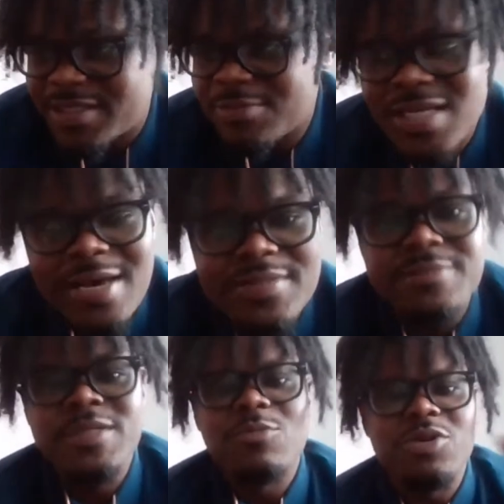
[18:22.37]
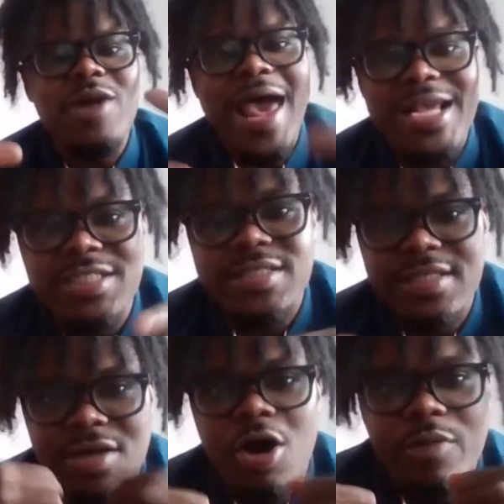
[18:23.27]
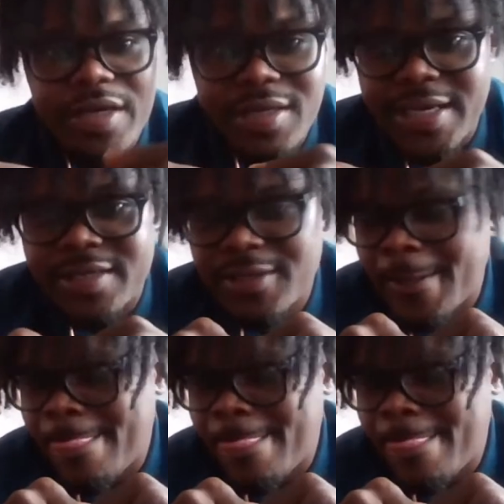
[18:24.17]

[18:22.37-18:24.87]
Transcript: sometimes when they're actually going, like